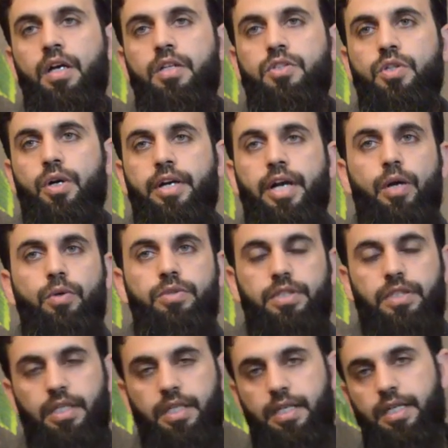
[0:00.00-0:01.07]
So
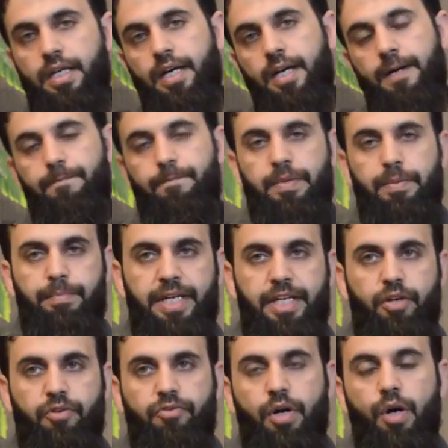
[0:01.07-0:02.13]
around the mid
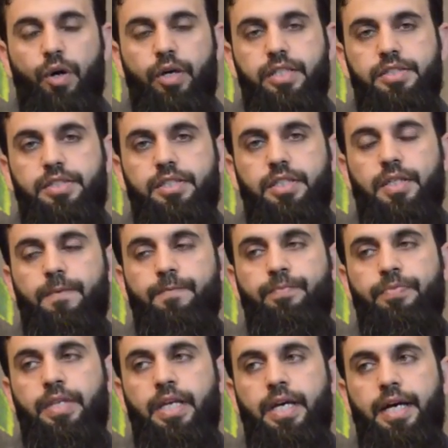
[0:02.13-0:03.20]
of August,
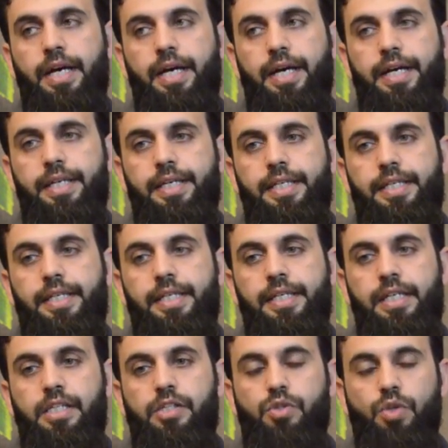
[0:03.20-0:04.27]

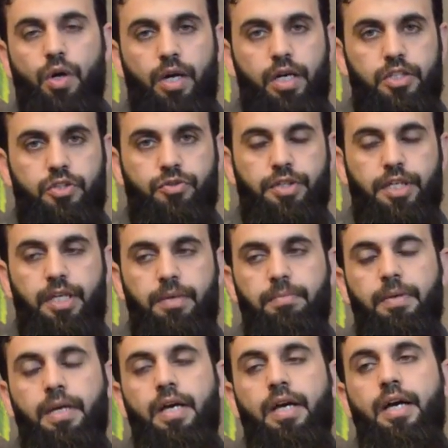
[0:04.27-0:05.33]
he saw a
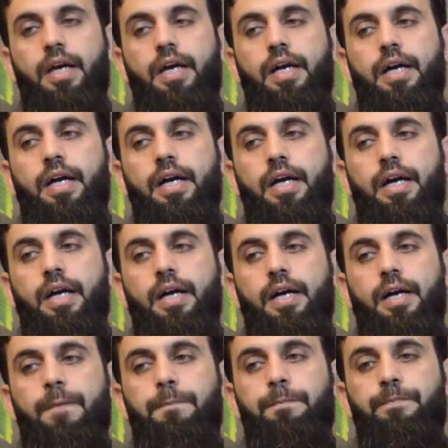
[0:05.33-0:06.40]
dream,
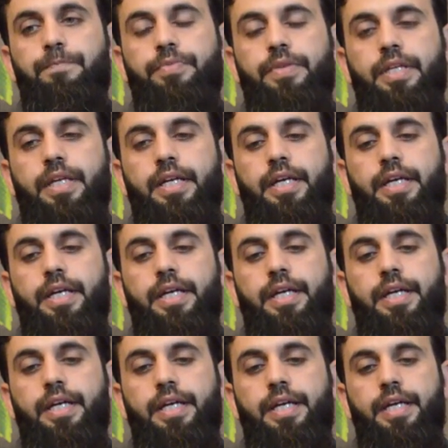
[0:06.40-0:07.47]

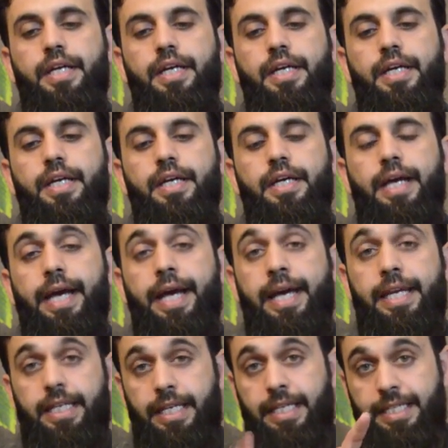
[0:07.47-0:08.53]

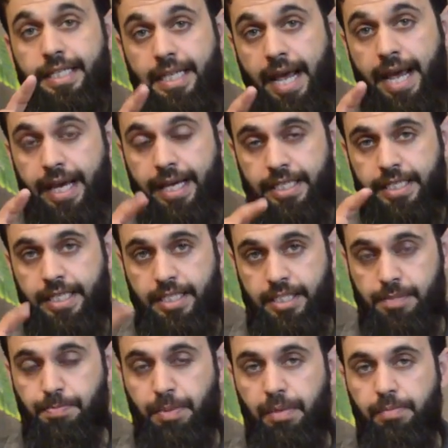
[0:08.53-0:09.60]
and it
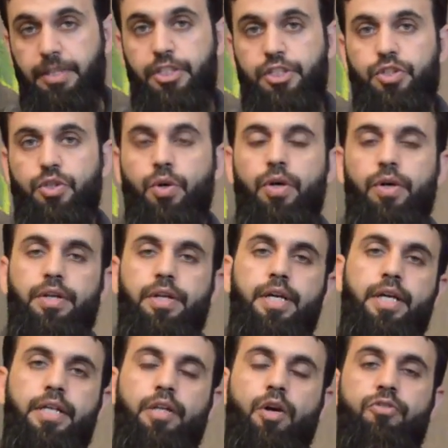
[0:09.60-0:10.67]
is published on
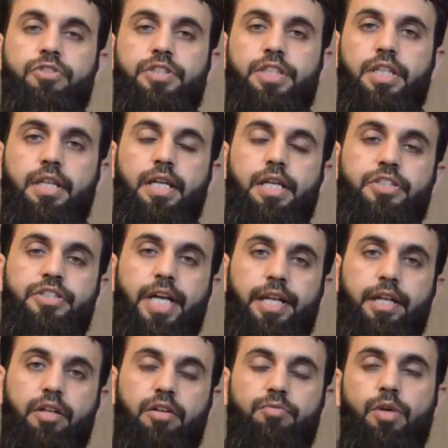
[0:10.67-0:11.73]
the official
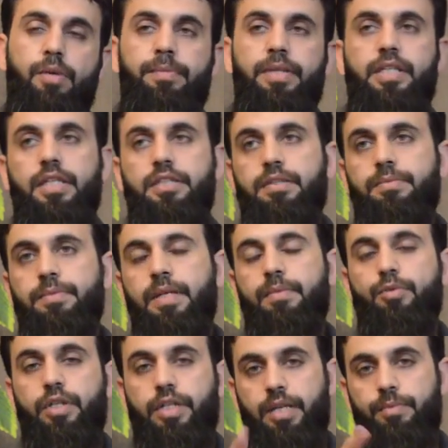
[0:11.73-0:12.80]
channel of Muhammad Qasim and
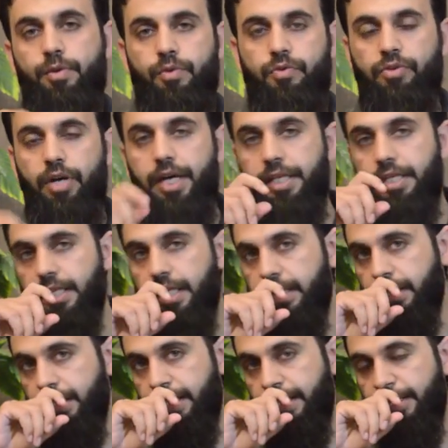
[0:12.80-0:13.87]
Abdul Karim. You would find
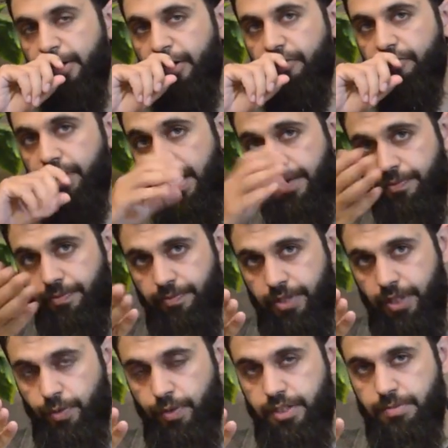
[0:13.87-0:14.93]
the link of, I
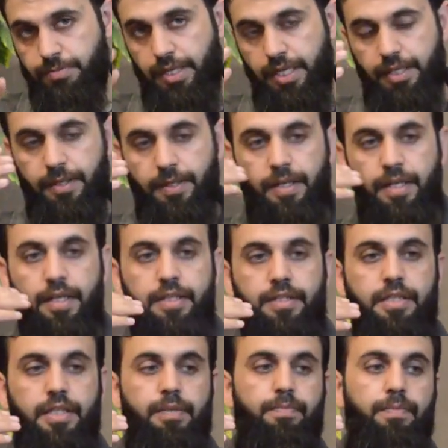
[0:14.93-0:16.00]
request my
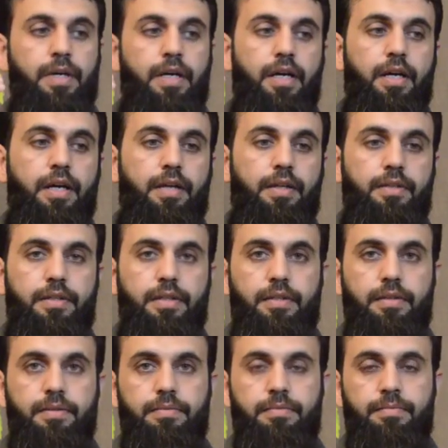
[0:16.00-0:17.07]
team,
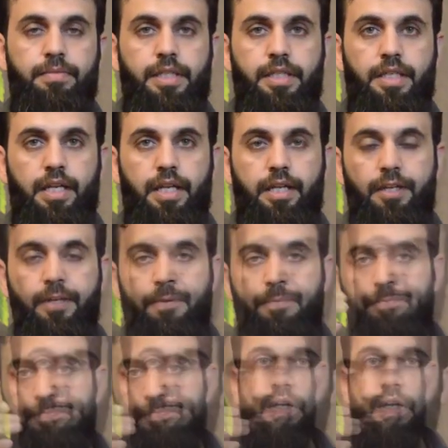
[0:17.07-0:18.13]
Brother Ali,
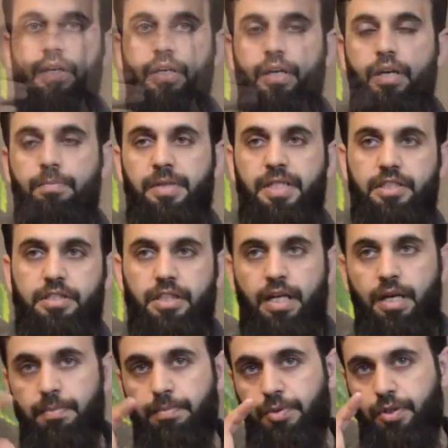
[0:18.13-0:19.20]
please
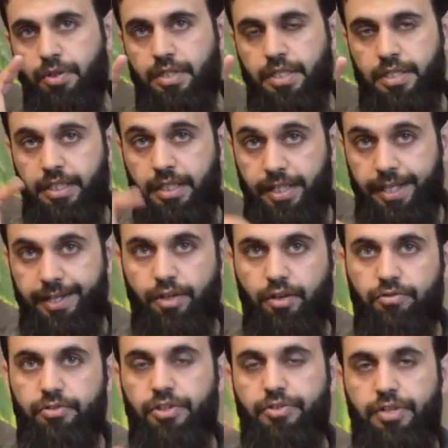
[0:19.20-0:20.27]
put the link
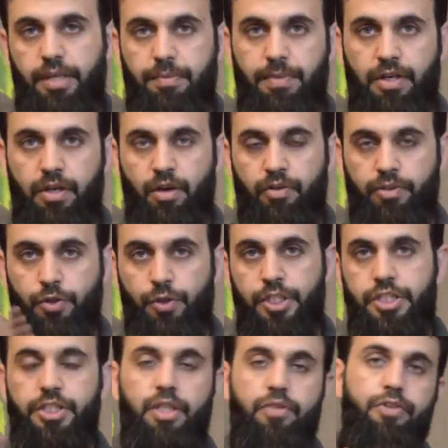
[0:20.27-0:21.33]
of the dream, of the original